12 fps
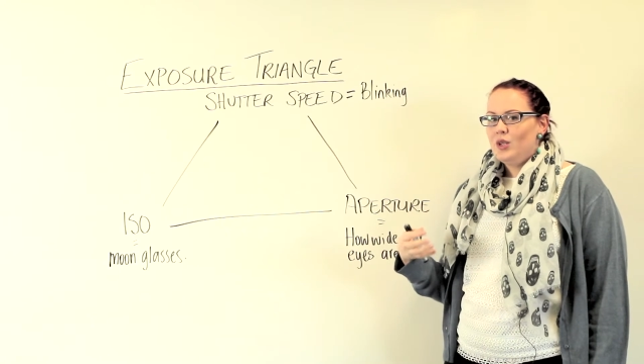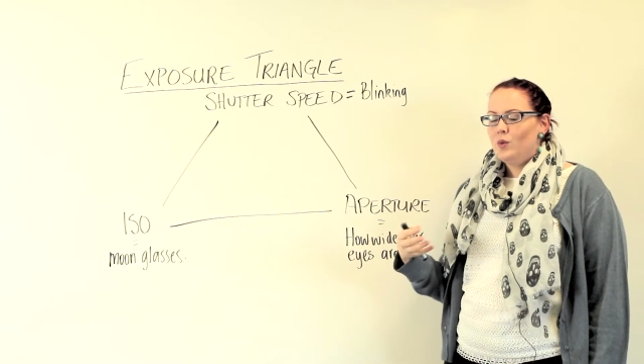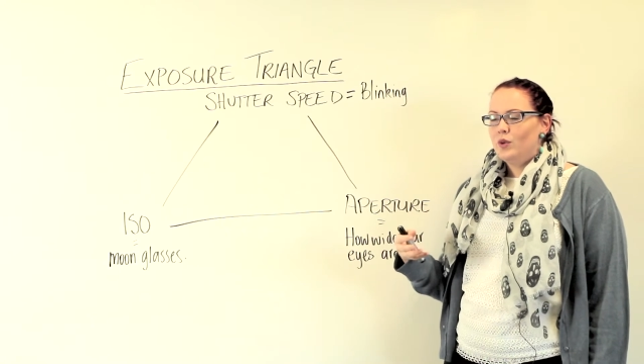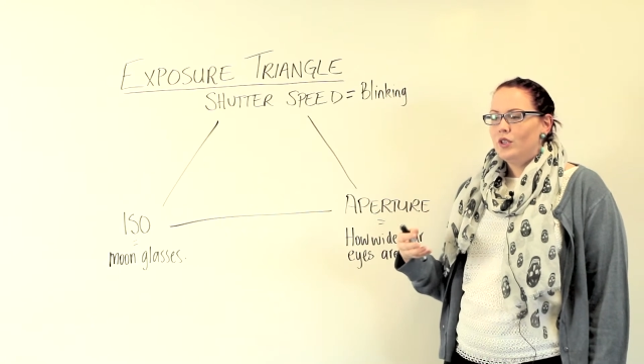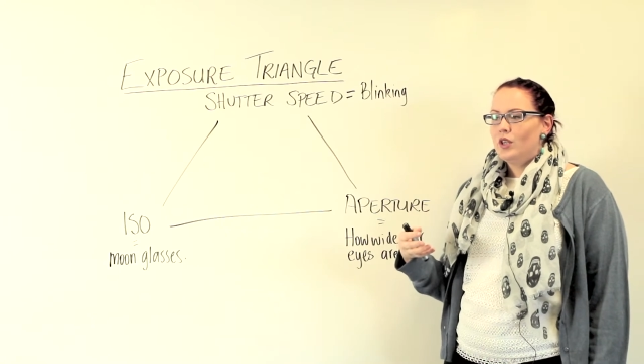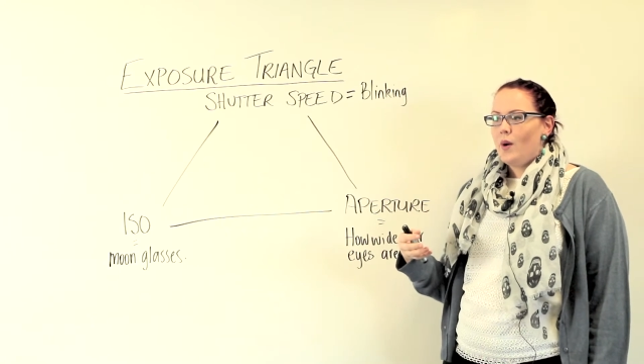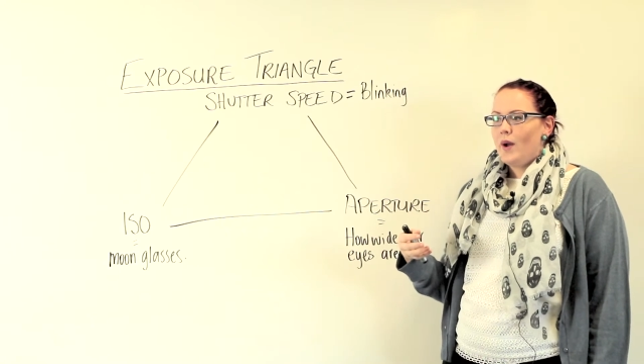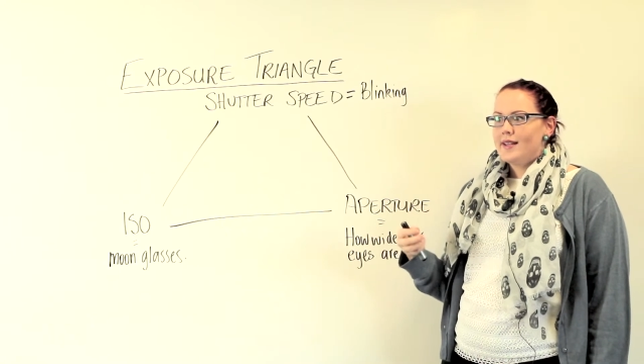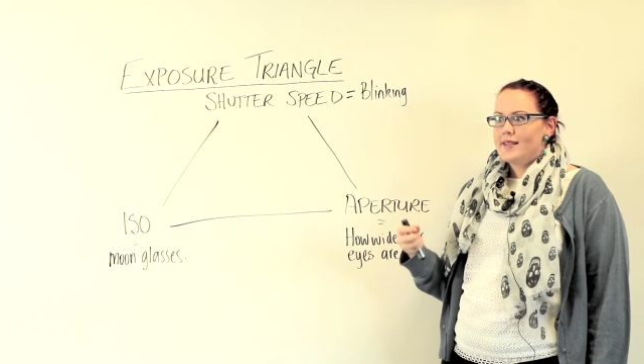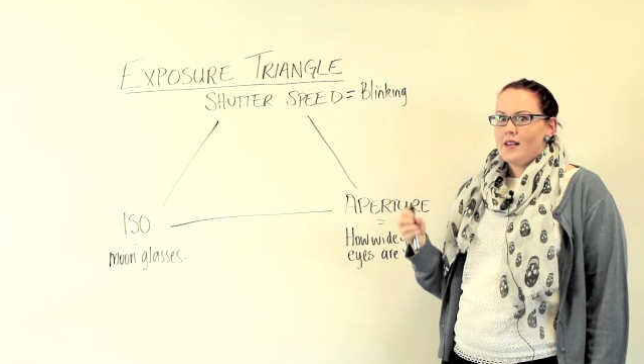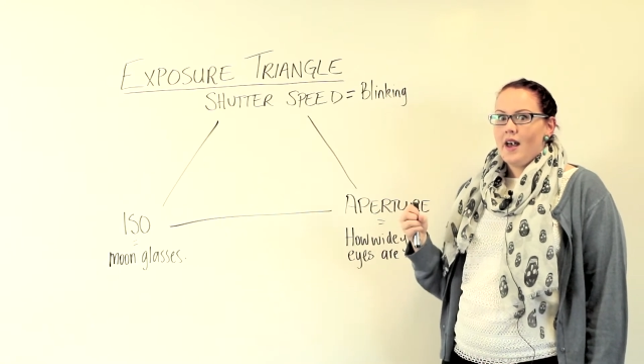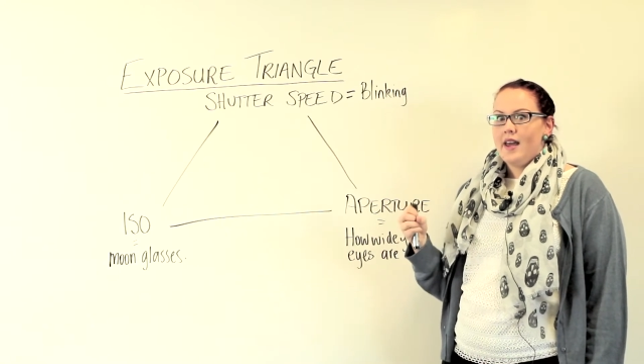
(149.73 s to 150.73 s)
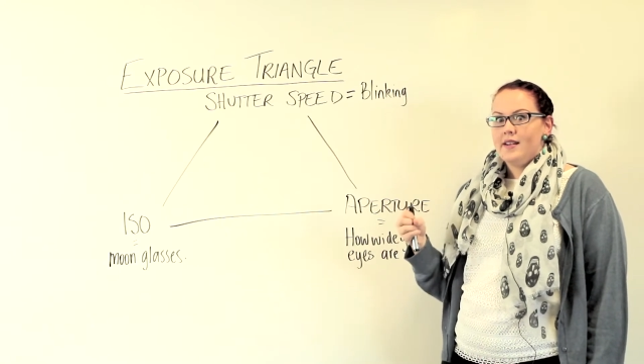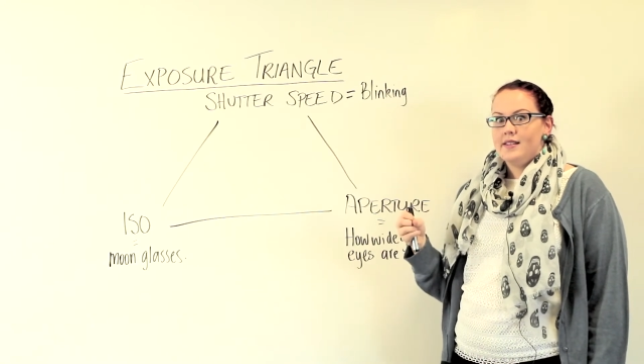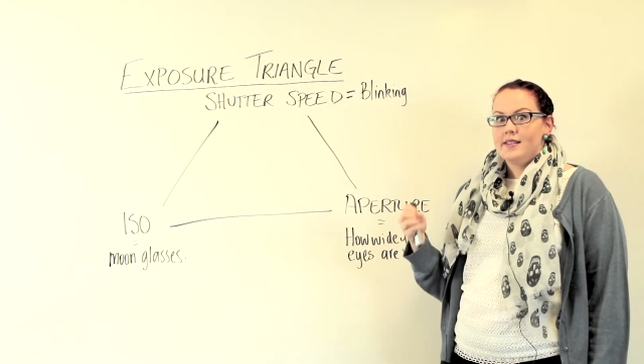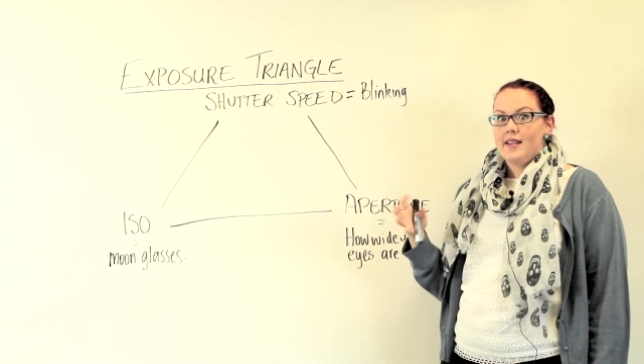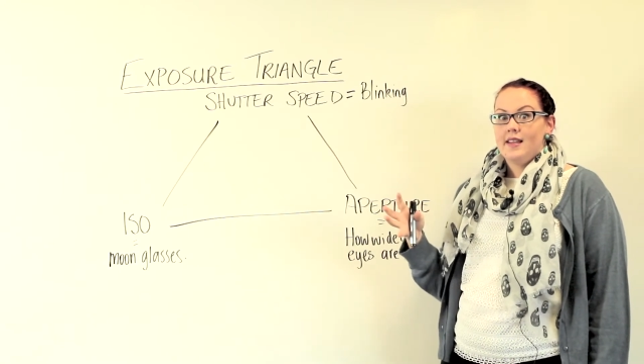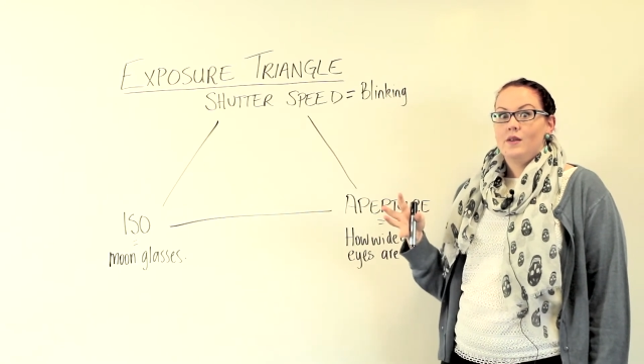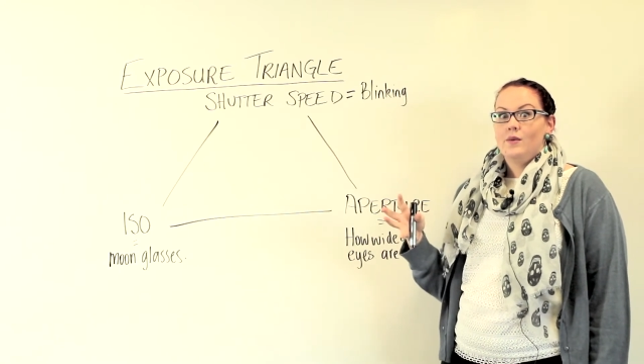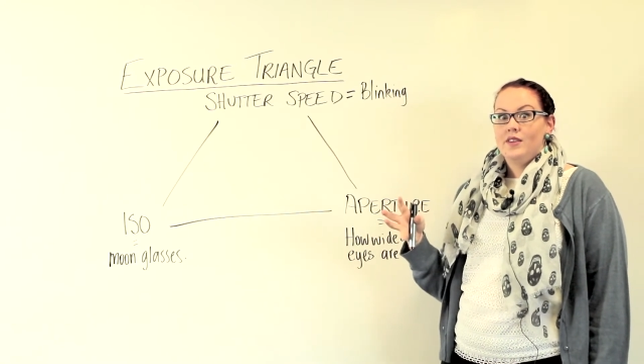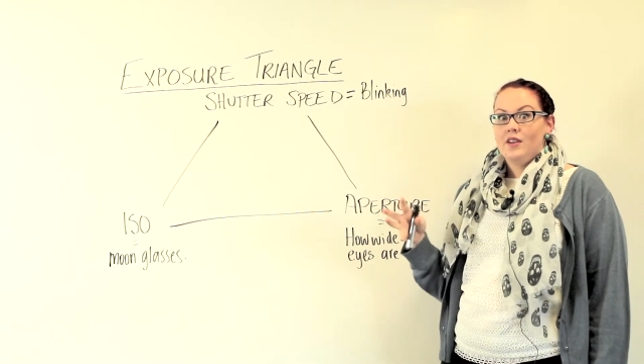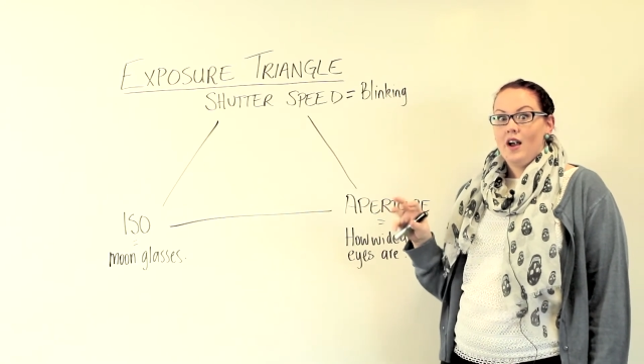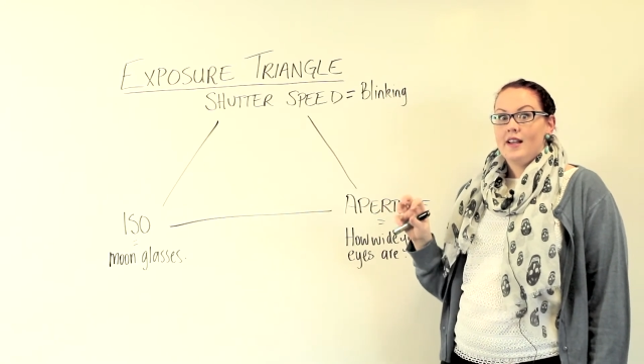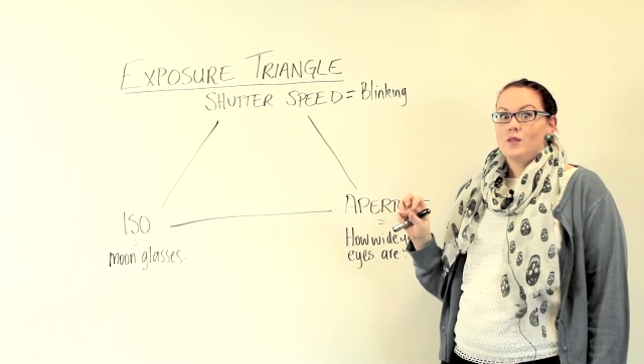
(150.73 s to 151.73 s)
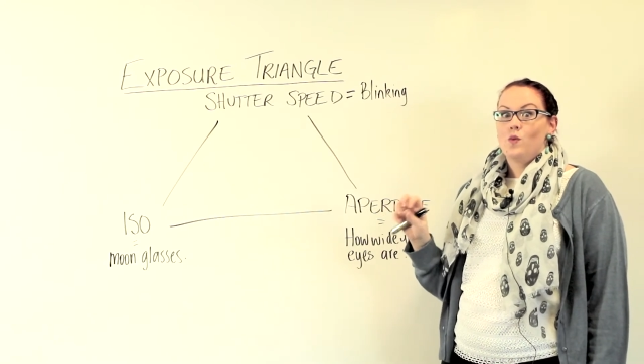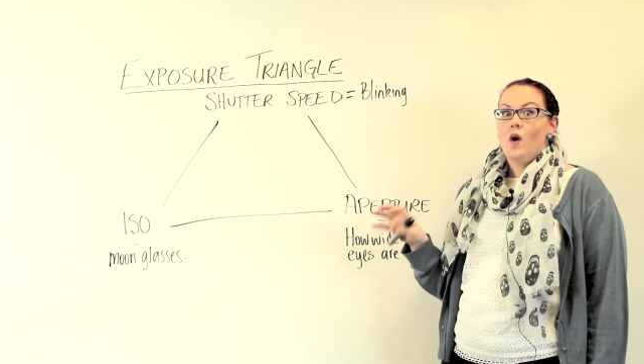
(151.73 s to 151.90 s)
you wouldn't go outside and stand there with your eyes